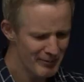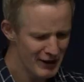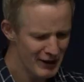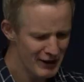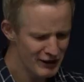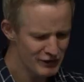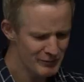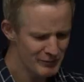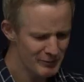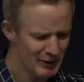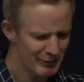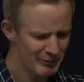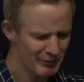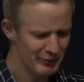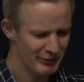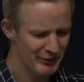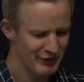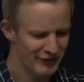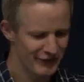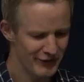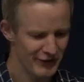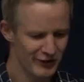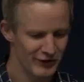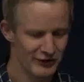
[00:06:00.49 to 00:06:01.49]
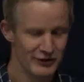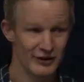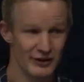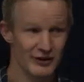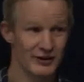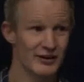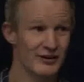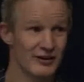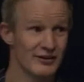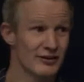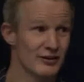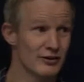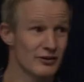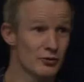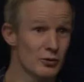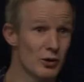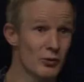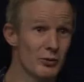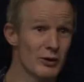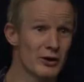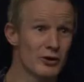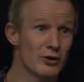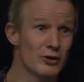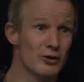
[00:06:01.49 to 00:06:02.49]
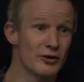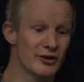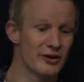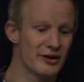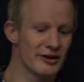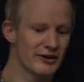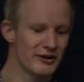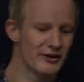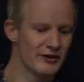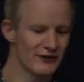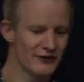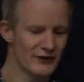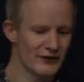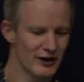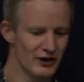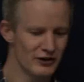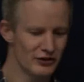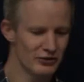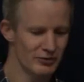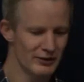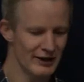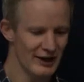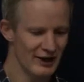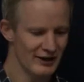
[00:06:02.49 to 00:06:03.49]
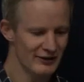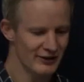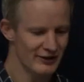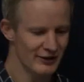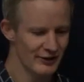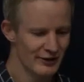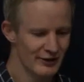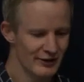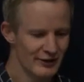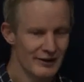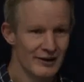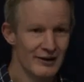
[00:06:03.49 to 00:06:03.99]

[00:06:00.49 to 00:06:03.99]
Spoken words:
major problem with ferritin is that's what we call an acute phase reactant.